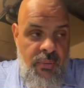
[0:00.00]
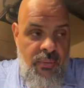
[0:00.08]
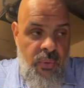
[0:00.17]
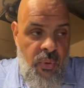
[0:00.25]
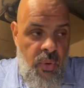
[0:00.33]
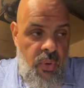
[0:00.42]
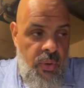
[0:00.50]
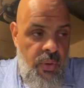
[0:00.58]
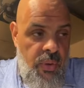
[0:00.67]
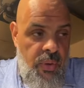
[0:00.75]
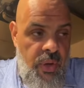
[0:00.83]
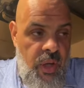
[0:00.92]

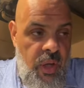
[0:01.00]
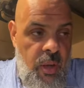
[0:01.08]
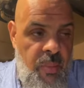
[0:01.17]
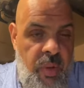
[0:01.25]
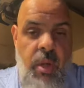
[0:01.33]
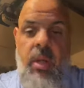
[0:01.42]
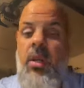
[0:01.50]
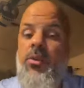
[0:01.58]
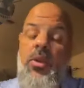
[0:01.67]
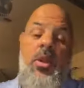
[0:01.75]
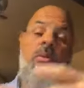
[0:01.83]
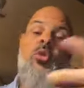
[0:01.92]
for the ability
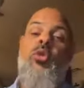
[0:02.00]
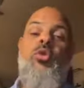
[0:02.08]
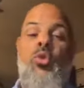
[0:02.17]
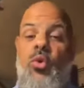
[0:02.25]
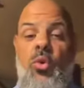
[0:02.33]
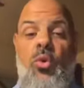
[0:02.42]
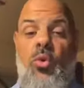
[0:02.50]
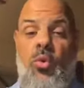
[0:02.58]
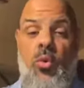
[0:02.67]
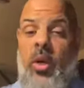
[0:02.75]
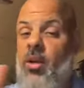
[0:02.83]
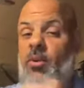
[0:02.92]
for them to
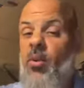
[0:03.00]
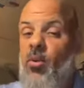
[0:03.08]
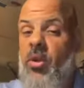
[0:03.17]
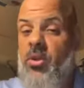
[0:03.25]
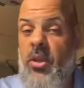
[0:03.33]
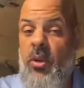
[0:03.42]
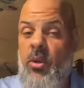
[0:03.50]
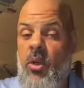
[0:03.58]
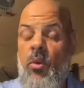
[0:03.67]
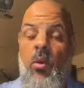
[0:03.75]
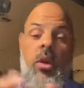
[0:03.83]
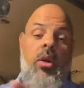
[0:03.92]
do whatever it was that they were
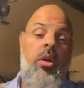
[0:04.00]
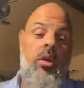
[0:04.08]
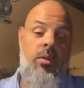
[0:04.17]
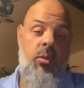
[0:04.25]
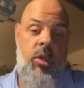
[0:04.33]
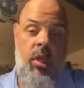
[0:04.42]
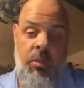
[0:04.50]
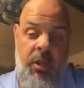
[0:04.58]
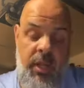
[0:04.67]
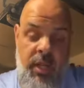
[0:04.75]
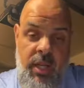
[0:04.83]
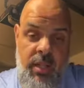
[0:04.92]
doing, whether we're talking
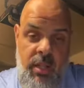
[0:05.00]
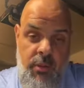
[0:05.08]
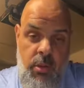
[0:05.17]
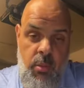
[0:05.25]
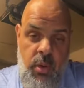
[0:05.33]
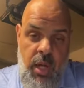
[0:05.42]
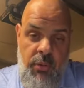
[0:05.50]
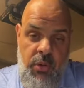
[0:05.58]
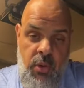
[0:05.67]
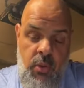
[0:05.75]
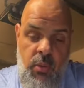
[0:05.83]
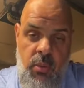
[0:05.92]
about the case of the
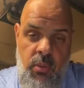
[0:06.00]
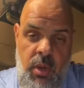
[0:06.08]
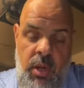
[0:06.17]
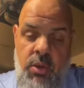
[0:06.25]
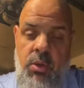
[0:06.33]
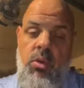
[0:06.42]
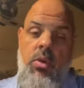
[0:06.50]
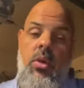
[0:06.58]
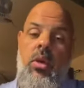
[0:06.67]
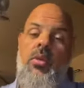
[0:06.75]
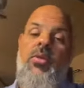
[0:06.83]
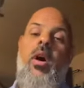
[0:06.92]
munafiqun, right, to do
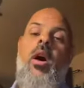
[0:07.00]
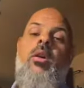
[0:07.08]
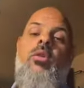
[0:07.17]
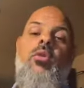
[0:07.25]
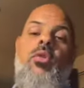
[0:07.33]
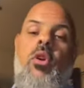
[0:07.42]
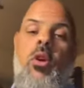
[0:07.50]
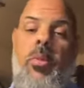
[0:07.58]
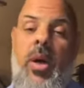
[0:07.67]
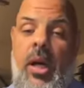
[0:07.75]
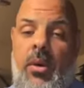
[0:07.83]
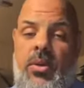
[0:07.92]
their nifaq, to do their
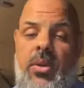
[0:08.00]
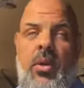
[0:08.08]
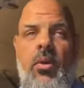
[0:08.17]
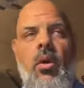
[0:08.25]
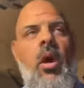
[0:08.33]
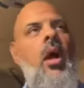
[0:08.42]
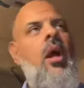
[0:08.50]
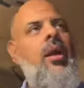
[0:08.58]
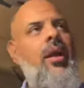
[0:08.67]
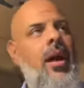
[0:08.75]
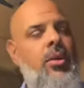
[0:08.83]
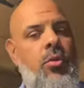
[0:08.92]
hypocrisy, or
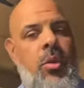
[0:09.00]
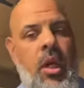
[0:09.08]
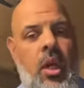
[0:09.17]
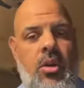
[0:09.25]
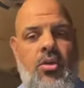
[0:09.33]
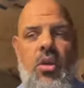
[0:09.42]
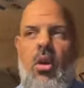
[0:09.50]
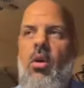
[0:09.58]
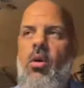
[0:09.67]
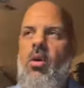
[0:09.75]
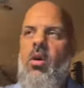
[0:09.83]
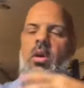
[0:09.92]
not to make hijrah,
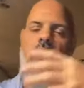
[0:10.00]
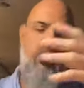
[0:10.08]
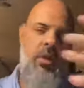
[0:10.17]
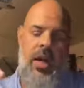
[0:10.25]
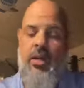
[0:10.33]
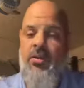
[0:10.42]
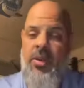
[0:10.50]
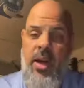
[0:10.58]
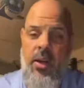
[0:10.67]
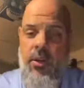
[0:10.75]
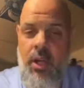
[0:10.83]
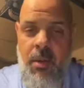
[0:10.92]
or, you know, not to
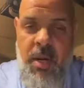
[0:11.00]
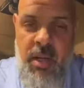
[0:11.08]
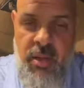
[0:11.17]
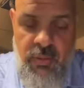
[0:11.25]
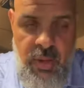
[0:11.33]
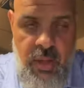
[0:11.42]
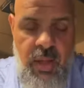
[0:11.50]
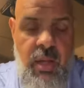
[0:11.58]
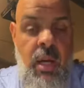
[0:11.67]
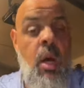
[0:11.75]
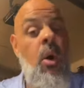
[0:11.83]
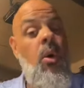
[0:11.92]
follow the commands of
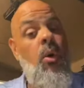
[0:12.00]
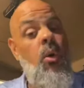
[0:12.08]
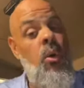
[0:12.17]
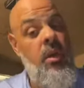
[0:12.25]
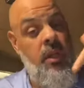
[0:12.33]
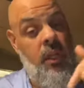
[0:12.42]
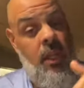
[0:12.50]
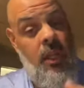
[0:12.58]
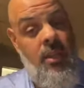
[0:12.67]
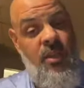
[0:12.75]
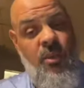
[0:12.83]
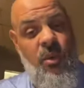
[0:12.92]
Allah, or in the
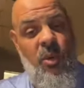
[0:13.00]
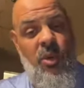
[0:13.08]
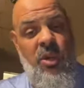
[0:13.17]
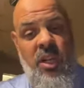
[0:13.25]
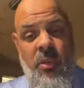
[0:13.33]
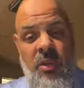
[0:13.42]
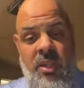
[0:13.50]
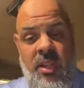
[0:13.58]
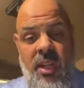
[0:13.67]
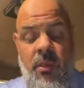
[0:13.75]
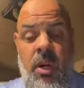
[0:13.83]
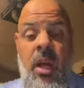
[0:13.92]
case of what we're dealing with
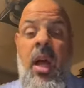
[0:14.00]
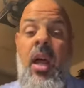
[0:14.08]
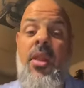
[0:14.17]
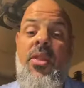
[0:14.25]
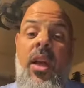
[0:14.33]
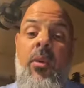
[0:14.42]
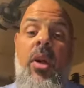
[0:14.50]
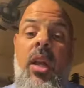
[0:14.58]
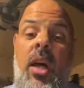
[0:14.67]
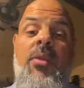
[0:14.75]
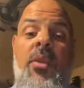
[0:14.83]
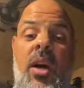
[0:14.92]
today, what they would
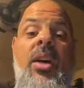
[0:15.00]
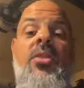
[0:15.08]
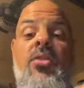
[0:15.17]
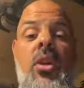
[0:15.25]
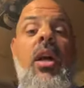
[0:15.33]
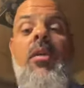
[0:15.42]
love for us to